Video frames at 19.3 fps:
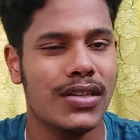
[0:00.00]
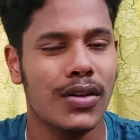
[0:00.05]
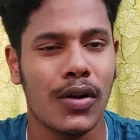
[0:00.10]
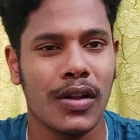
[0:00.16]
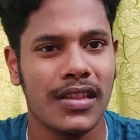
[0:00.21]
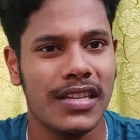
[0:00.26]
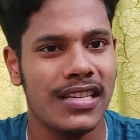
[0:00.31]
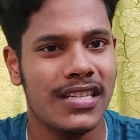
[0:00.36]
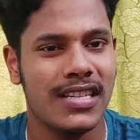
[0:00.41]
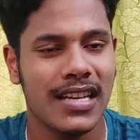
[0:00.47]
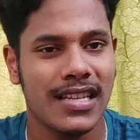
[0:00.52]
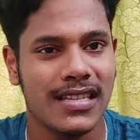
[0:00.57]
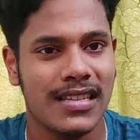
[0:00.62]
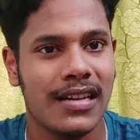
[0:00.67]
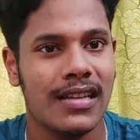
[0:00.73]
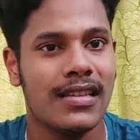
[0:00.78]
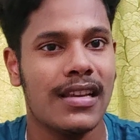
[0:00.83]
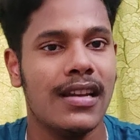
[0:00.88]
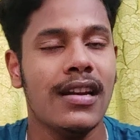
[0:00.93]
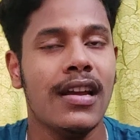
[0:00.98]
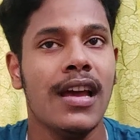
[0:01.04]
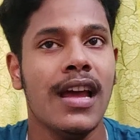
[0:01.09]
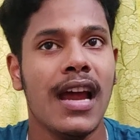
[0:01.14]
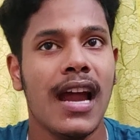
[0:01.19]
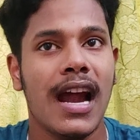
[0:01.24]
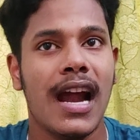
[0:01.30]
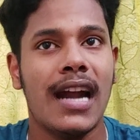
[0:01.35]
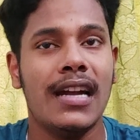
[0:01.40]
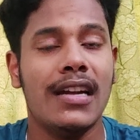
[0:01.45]
All these tests are done,
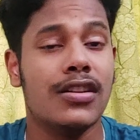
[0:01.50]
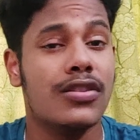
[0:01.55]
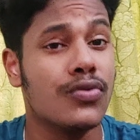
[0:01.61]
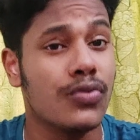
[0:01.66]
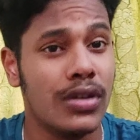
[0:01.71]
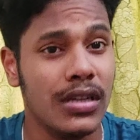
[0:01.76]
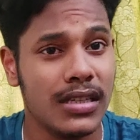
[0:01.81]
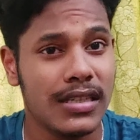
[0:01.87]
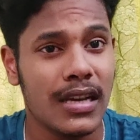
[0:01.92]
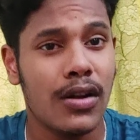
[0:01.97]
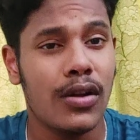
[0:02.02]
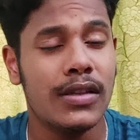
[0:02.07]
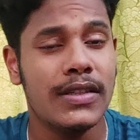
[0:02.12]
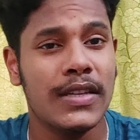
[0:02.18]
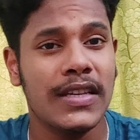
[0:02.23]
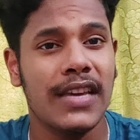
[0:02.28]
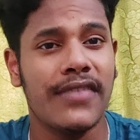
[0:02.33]
and students are also